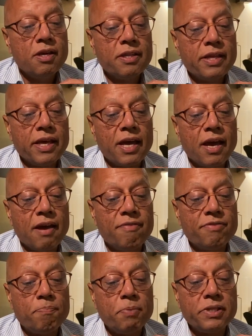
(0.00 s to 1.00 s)
they have
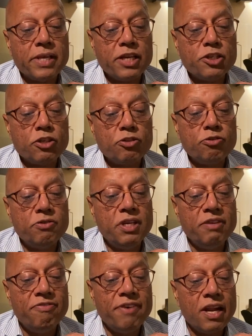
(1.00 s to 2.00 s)
the potential to
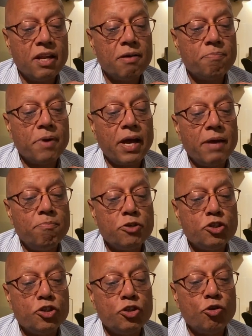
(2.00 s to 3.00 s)
develop and
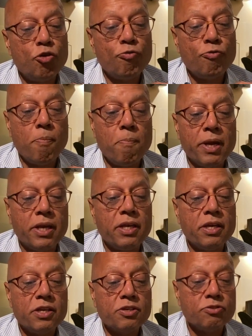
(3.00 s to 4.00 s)
mature for many
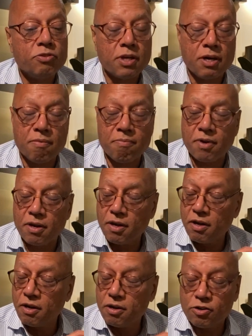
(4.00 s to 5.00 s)
years to come.
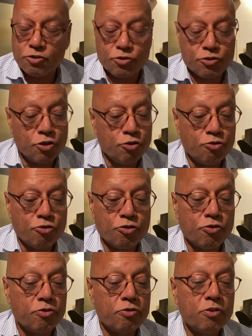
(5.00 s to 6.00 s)
So
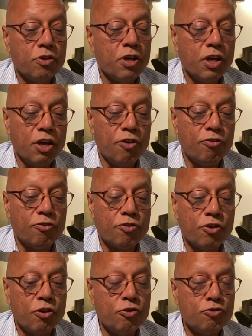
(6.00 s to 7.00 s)
true.
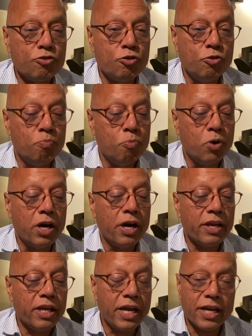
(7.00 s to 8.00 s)
Those who
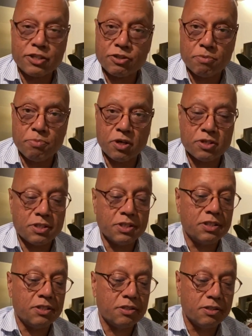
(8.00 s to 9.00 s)
buy extra
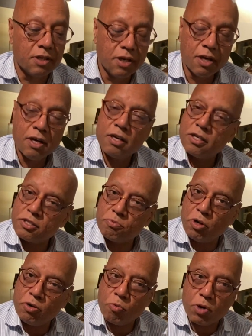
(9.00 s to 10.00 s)
boxes,
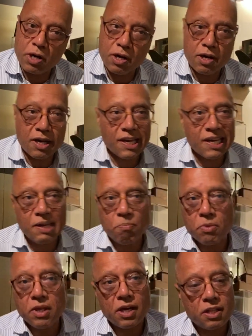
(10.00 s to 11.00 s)
smoke one, keep
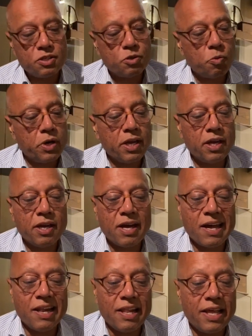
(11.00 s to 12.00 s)
the others away
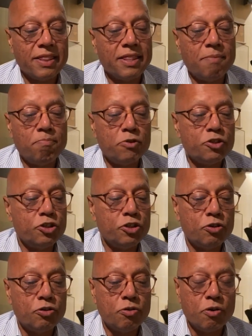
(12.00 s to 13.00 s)
and let them
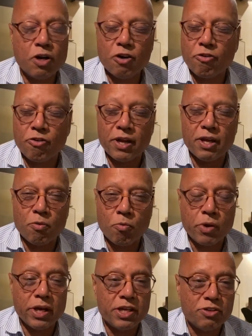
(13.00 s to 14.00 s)
mature. Great
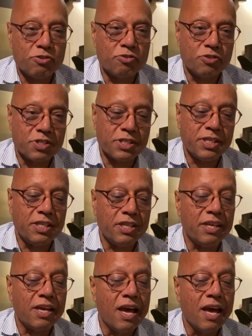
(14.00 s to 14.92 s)
way to see the